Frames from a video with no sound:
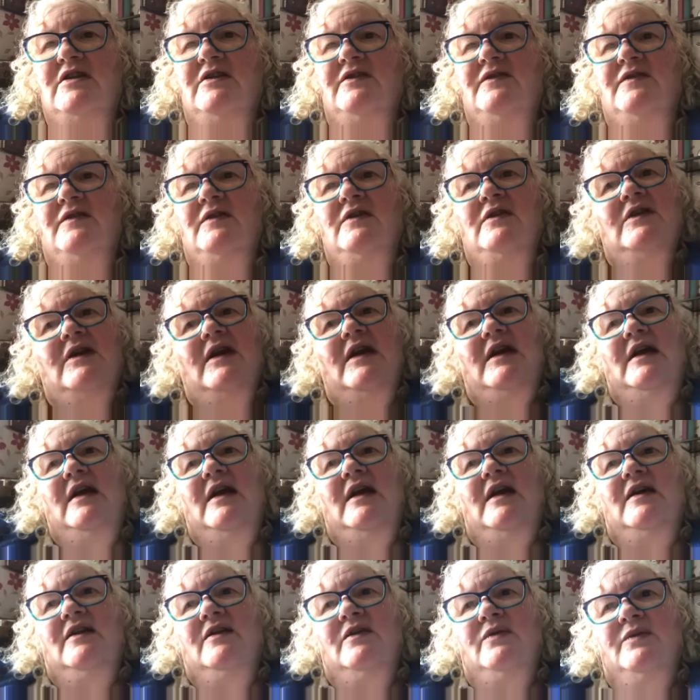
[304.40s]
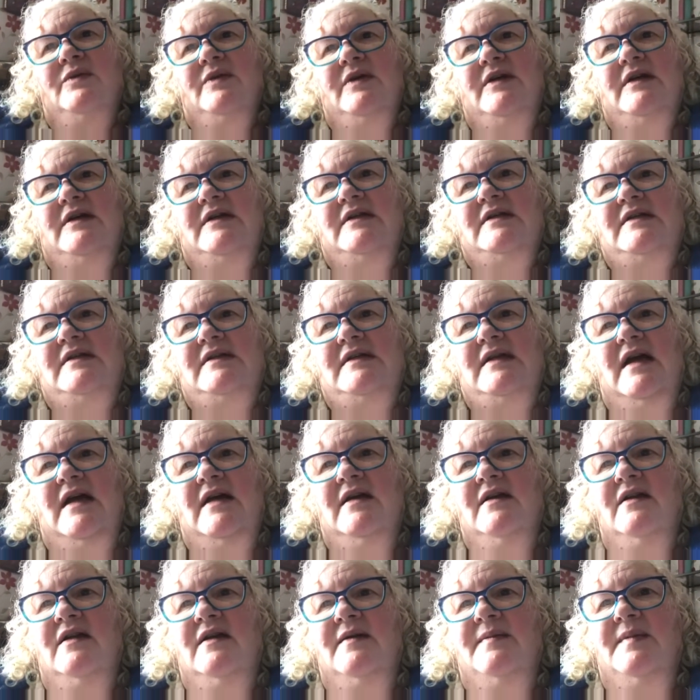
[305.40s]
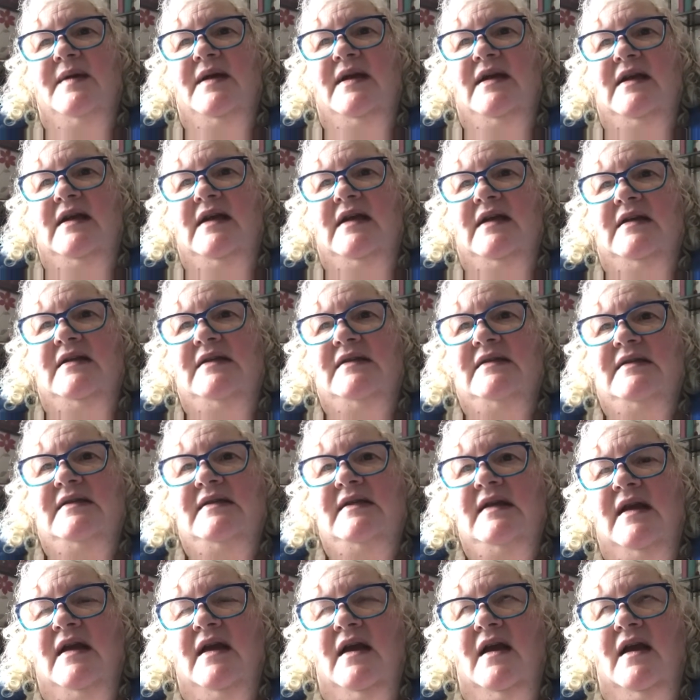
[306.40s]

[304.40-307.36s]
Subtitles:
love looking at the words and their meanings,